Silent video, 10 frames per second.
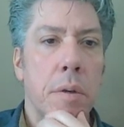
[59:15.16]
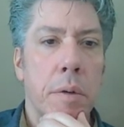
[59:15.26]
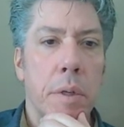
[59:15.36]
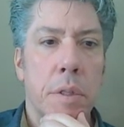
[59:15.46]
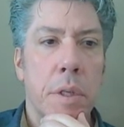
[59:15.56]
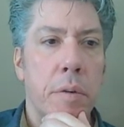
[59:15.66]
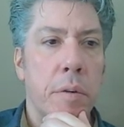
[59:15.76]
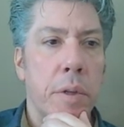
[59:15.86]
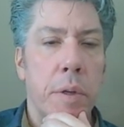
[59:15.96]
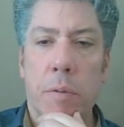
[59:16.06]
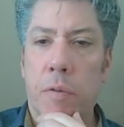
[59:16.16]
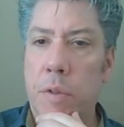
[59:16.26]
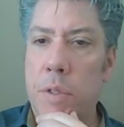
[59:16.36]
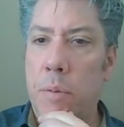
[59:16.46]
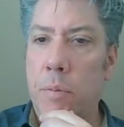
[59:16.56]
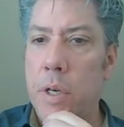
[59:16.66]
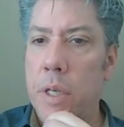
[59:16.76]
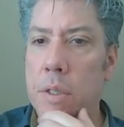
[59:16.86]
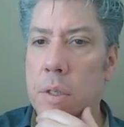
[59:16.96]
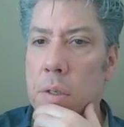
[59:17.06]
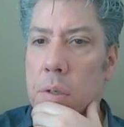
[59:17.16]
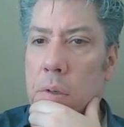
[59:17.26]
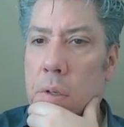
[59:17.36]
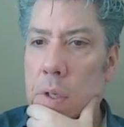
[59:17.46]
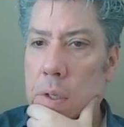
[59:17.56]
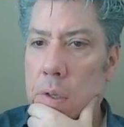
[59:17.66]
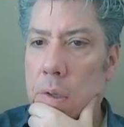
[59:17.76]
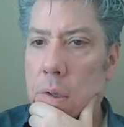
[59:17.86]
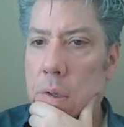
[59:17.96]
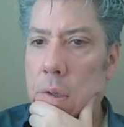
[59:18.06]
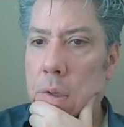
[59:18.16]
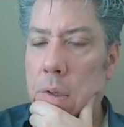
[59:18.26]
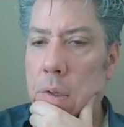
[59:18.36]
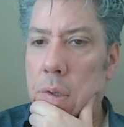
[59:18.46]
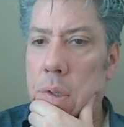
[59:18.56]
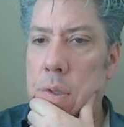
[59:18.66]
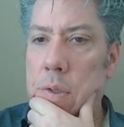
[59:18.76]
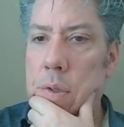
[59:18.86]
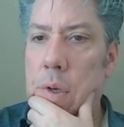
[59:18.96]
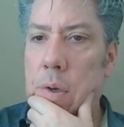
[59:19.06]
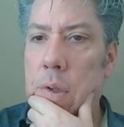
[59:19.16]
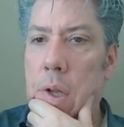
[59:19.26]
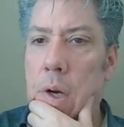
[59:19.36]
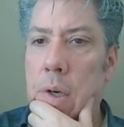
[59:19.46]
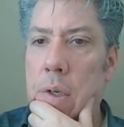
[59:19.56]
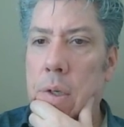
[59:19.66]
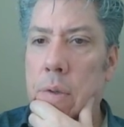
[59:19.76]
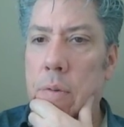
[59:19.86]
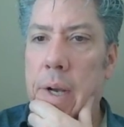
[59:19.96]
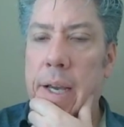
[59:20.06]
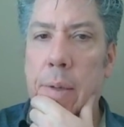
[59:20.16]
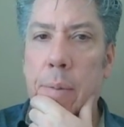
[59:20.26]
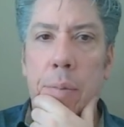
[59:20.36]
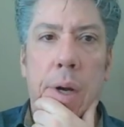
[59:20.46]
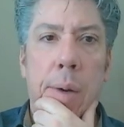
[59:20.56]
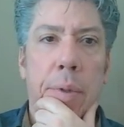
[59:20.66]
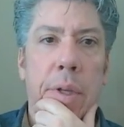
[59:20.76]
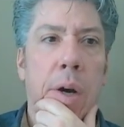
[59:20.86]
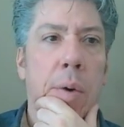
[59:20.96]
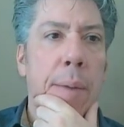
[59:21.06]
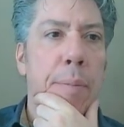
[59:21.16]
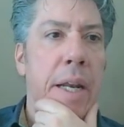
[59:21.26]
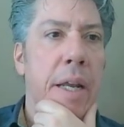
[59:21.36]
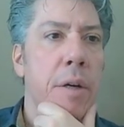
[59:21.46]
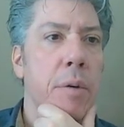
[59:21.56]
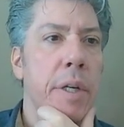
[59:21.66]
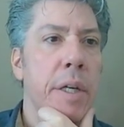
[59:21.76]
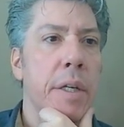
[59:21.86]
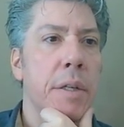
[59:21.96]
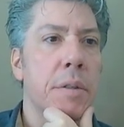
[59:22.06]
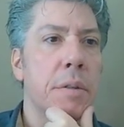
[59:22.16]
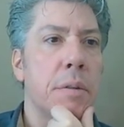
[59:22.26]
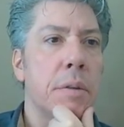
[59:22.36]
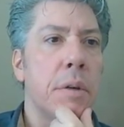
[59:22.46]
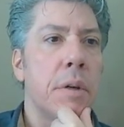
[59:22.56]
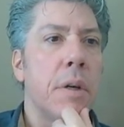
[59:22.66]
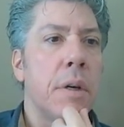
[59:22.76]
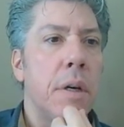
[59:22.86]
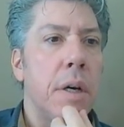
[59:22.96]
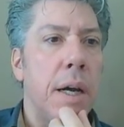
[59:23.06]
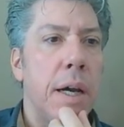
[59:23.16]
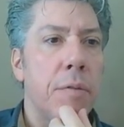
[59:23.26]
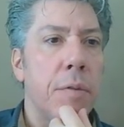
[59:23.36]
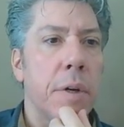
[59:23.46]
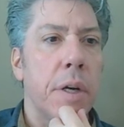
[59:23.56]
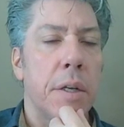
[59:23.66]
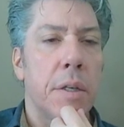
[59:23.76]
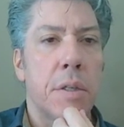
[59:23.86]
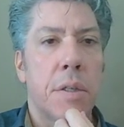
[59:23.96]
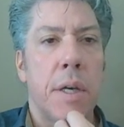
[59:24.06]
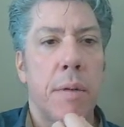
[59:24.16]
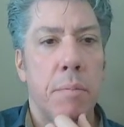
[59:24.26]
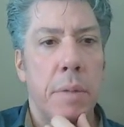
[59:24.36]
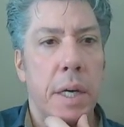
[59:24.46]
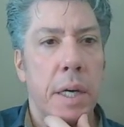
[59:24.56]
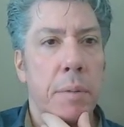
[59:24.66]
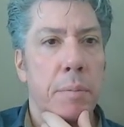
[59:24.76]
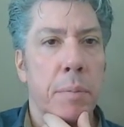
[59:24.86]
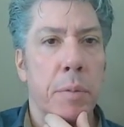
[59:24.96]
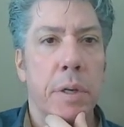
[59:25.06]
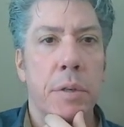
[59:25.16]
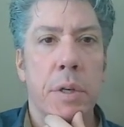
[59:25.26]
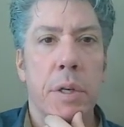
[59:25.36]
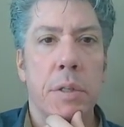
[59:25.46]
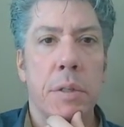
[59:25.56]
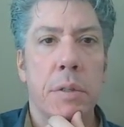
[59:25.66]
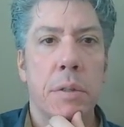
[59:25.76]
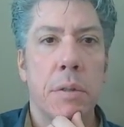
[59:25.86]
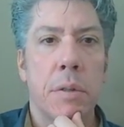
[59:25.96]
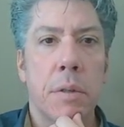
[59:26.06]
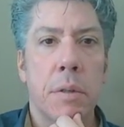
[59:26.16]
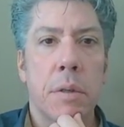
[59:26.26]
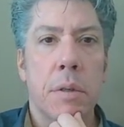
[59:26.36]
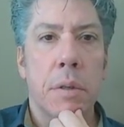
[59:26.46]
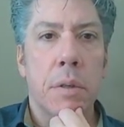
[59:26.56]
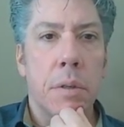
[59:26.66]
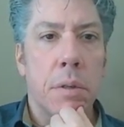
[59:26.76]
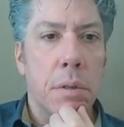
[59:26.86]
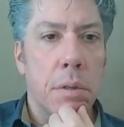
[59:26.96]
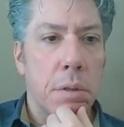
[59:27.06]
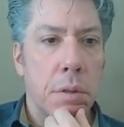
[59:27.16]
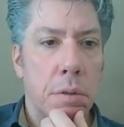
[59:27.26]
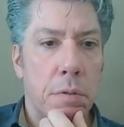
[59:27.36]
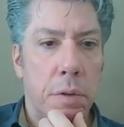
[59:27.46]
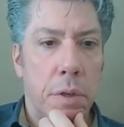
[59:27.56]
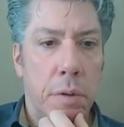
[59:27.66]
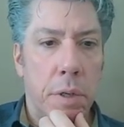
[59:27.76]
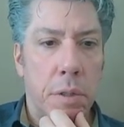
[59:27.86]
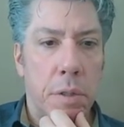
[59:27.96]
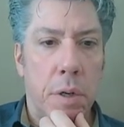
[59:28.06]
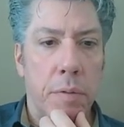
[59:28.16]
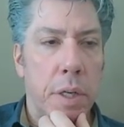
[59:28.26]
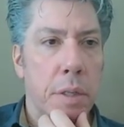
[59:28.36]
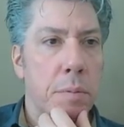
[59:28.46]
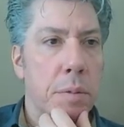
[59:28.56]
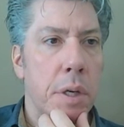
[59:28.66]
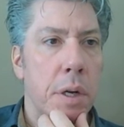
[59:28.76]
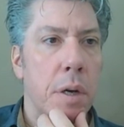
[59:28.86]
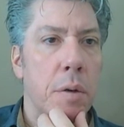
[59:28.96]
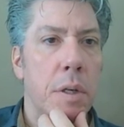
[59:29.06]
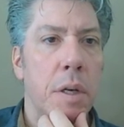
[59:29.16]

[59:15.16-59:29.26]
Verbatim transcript: Reset everything. But for some reason, these are no longer writing properly. Oh, I bet I know what it is. I forgot to set my memory addresses. Uh, configuration. No, I've got them set. Oh,